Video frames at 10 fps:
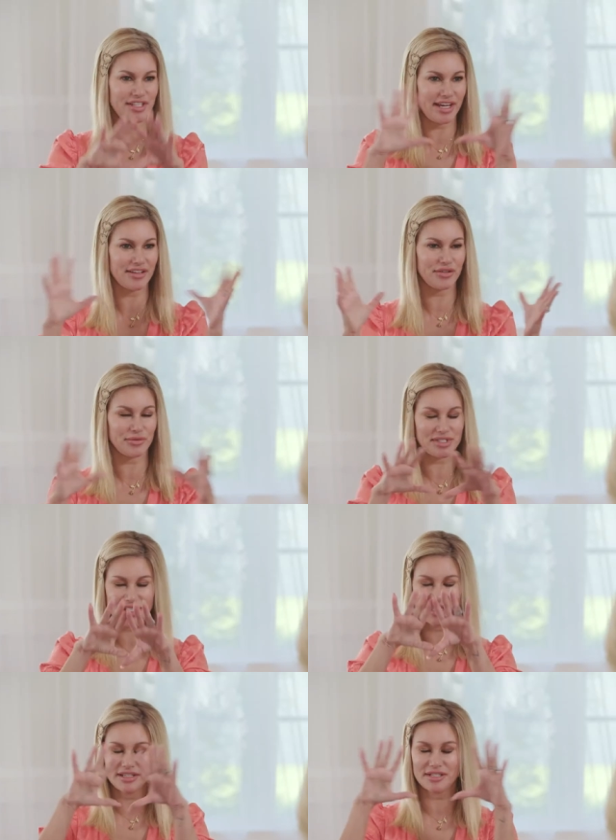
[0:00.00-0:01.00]
that? There was
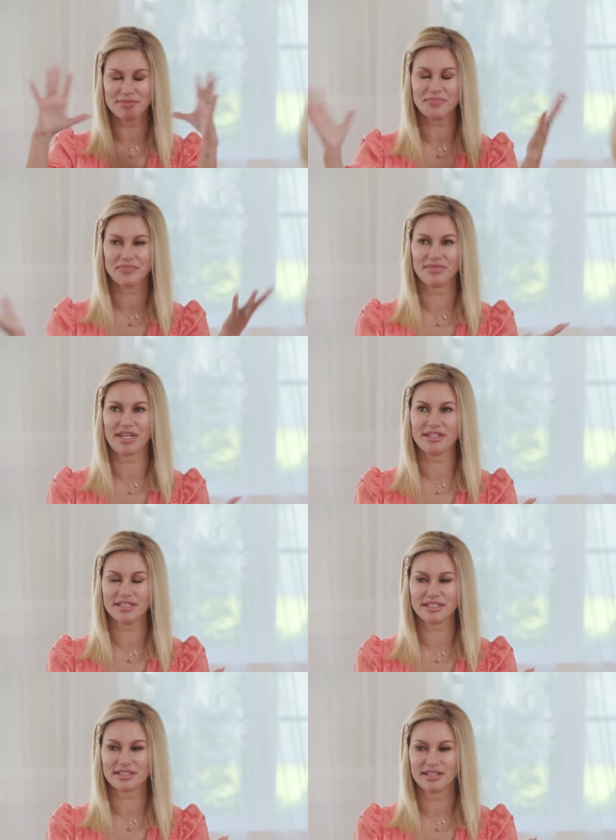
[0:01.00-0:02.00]
like a
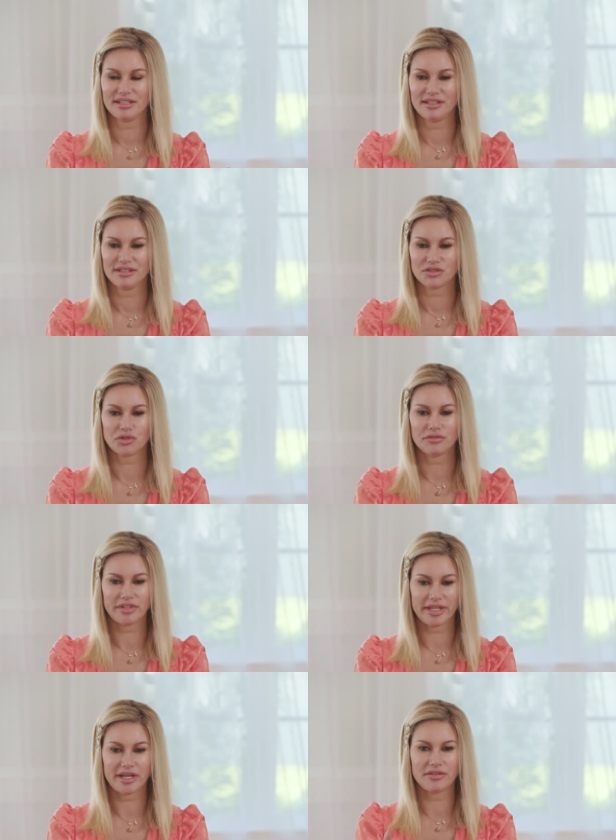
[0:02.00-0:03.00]
nice sort of
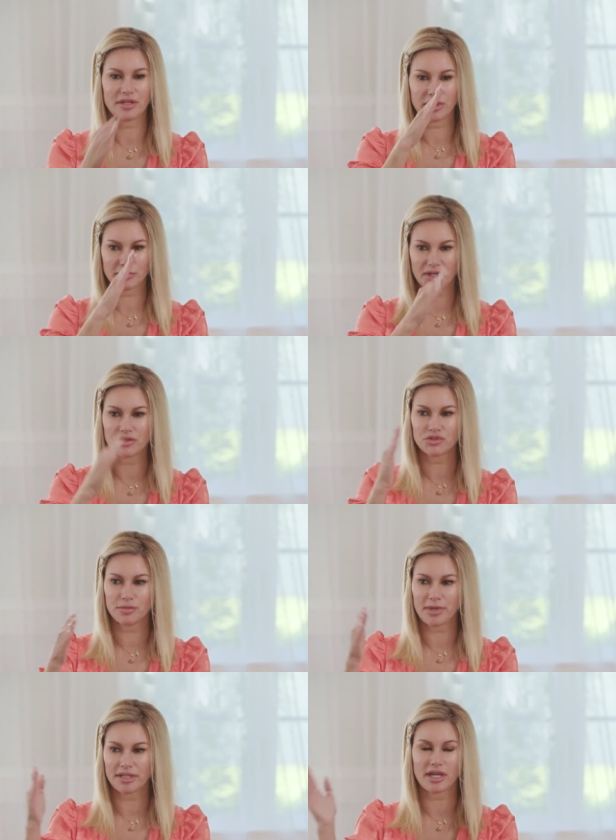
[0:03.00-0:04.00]
layout, and they went country
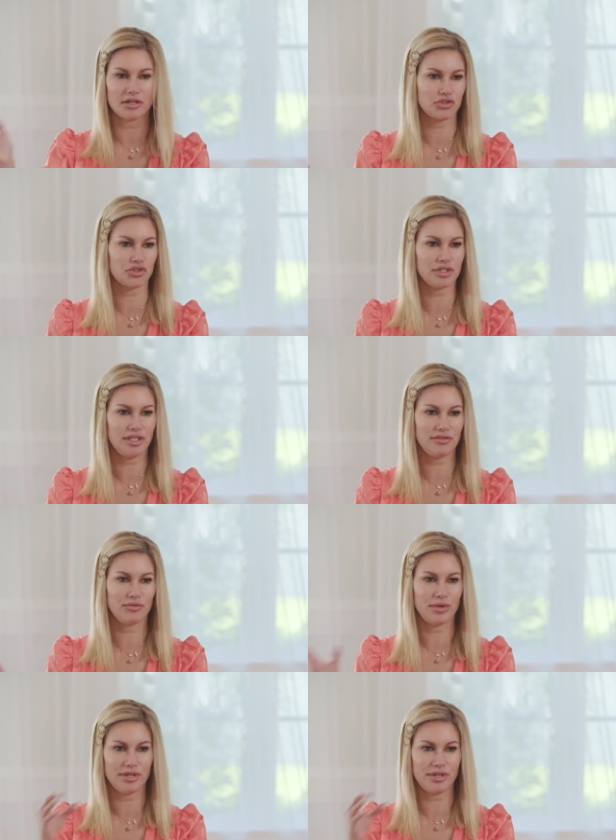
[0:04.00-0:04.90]
by country of what